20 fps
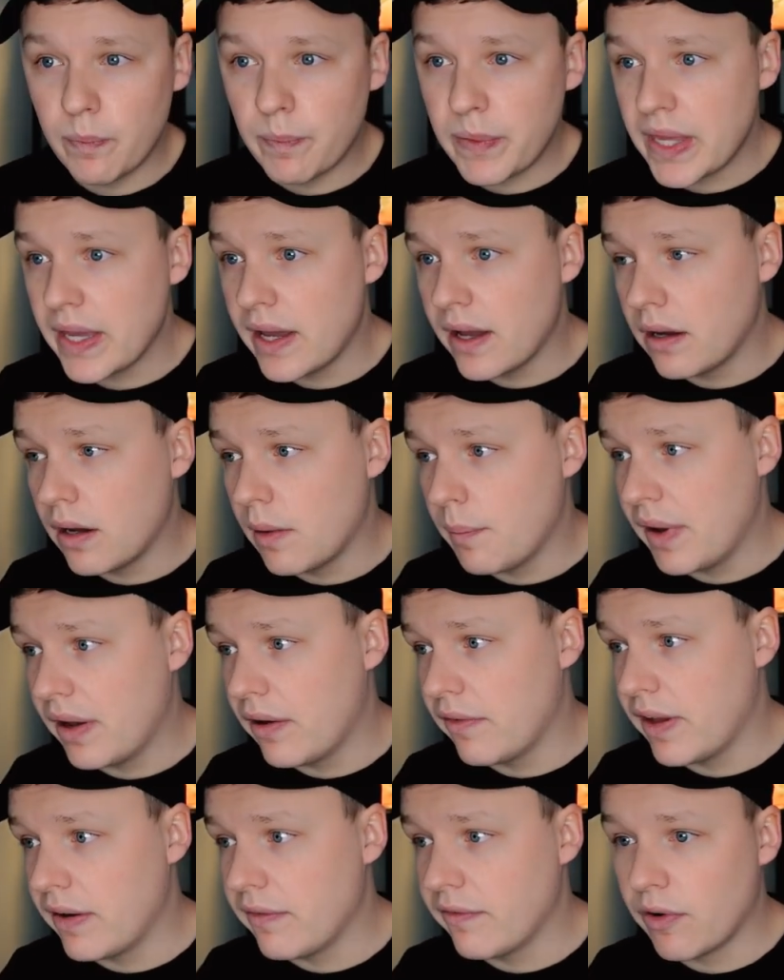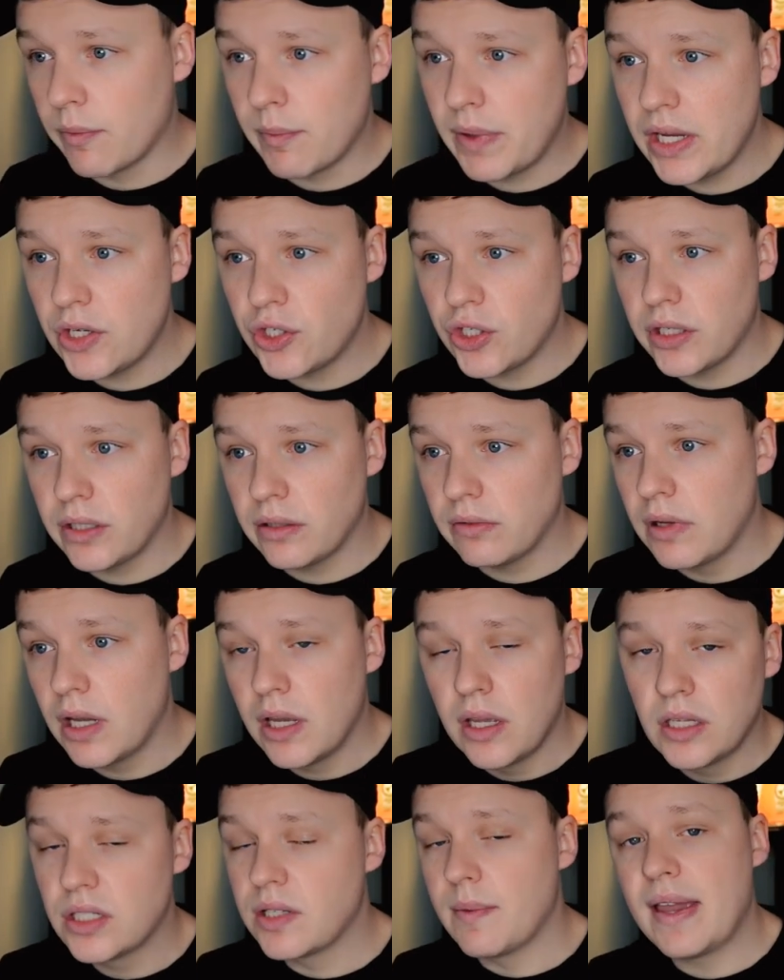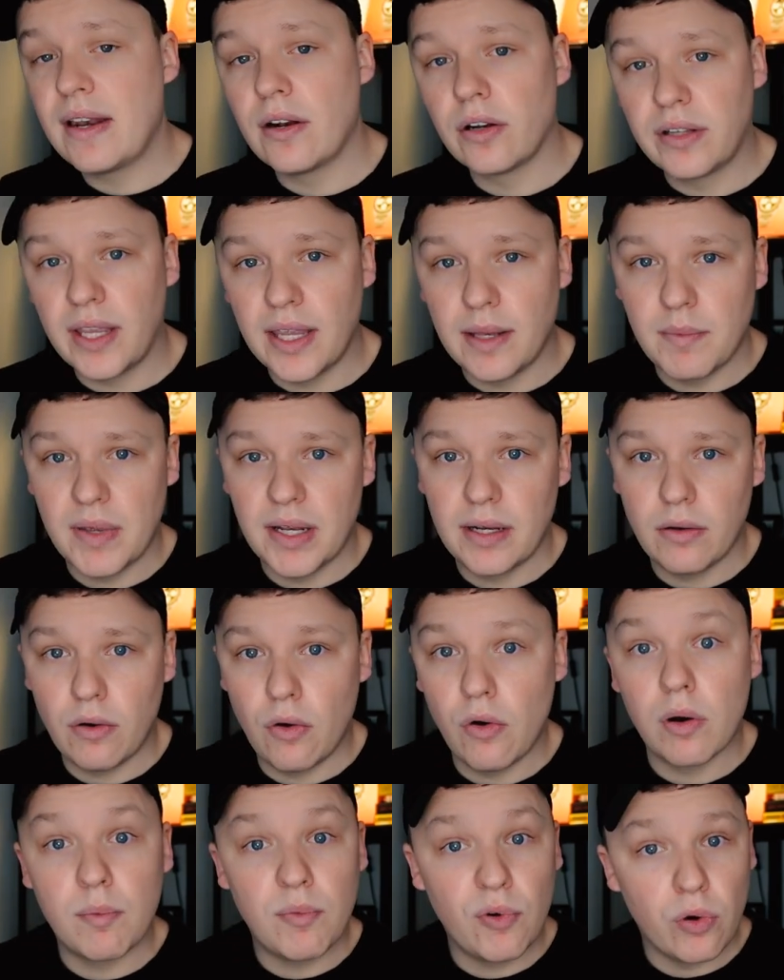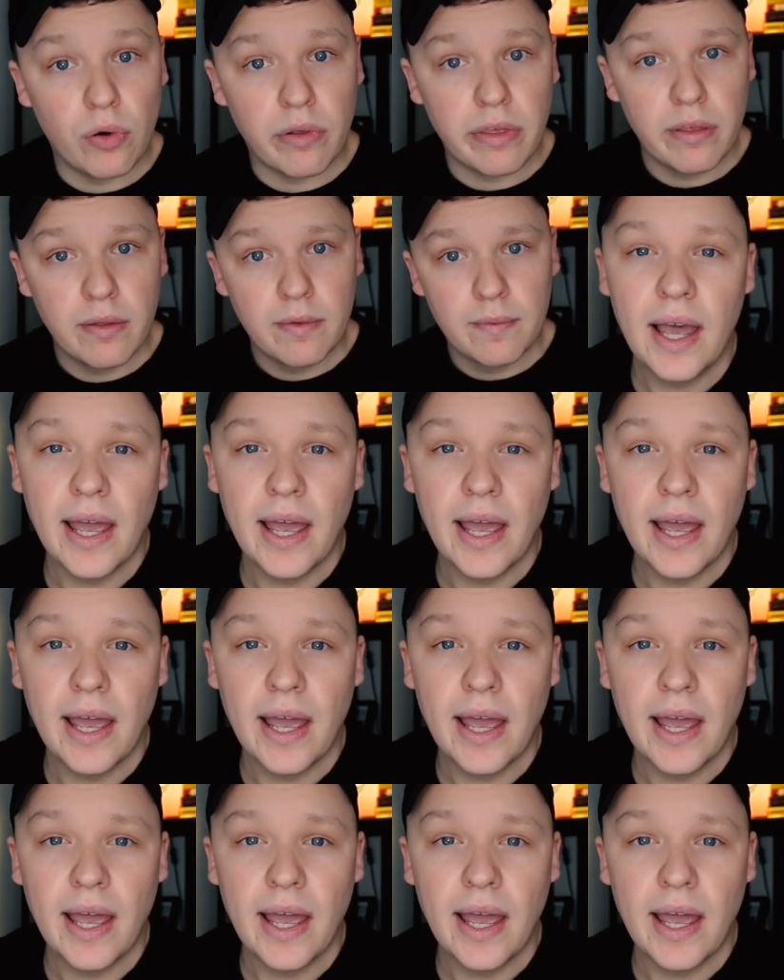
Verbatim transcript: be it a bit of information, some entertainment or both.